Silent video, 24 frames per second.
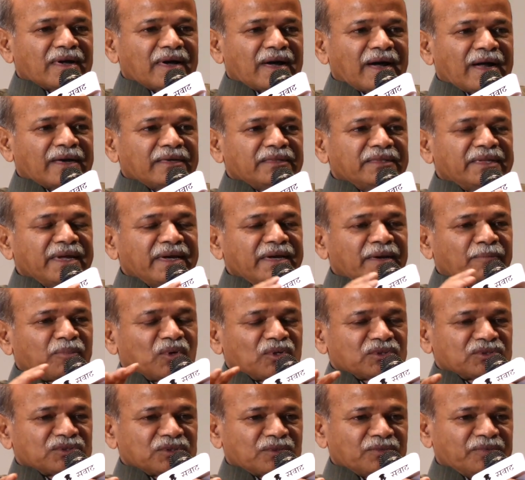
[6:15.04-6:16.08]
And then, of
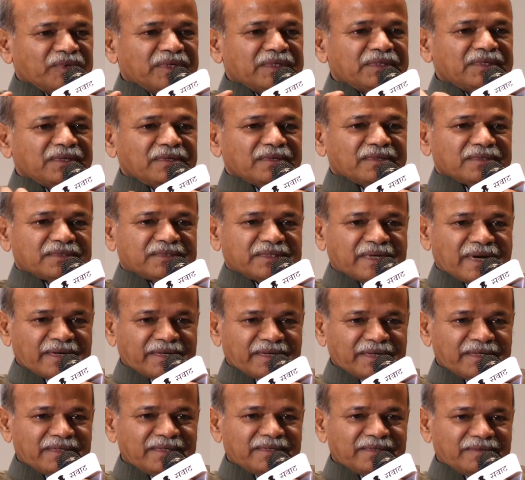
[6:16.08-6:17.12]
course, you know, we
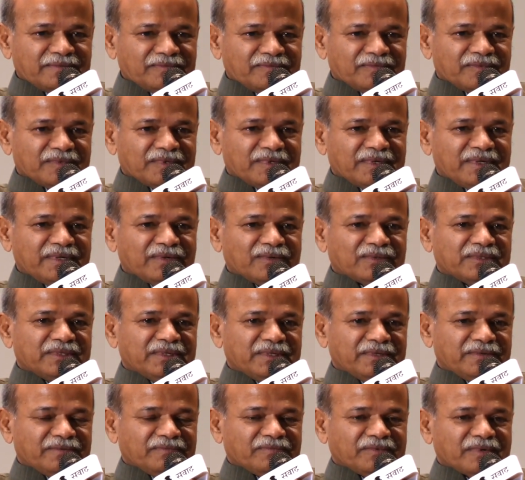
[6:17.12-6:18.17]
started, you know,
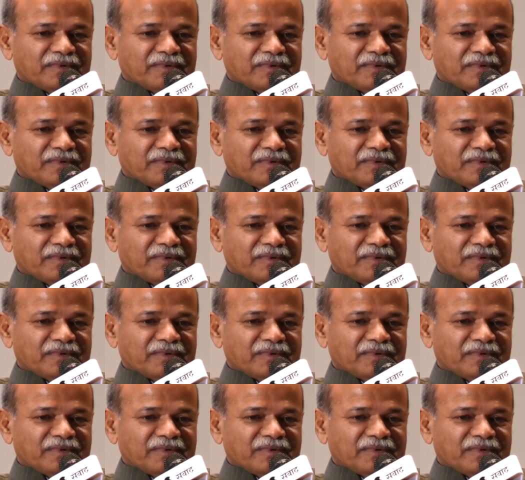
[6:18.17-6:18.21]
the